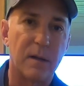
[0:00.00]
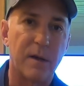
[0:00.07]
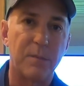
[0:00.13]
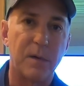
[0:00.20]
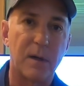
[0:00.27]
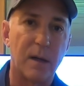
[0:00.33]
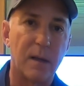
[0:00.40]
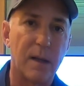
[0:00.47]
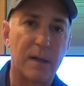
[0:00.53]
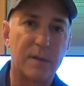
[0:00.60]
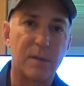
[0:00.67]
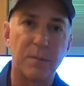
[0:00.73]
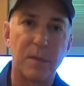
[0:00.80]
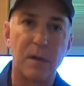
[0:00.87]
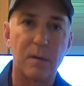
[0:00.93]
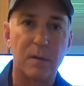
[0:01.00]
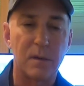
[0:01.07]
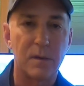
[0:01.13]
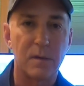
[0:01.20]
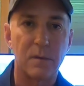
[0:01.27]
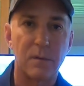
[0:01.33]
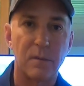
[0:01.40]
I've been on lots of
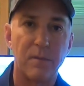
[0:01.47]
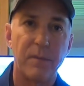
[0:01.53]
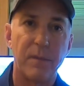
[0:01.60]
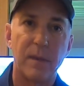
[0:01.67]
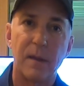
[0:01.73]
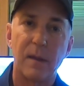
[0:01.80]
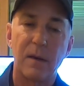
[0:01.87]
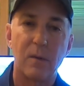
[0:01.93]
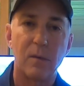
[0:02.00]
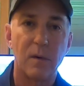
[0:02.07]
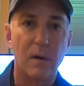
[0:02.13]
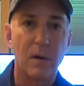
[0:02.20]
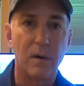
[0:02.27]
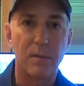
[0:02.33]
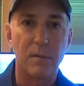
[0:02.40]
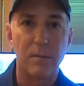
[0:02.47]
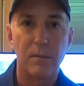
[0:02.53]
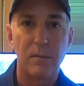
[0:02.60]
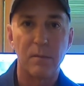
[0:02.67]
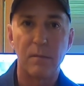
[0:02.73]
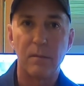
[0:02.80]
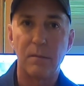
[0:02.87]
boats where
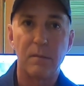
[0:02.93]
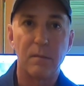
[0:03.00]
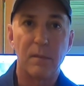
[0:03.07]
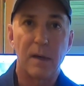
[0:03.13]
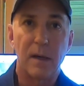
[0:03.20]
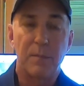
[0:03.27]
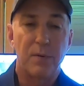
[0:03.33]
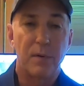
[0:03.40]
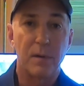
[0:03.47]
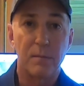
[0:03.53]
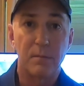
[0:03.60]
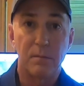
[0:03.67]
I put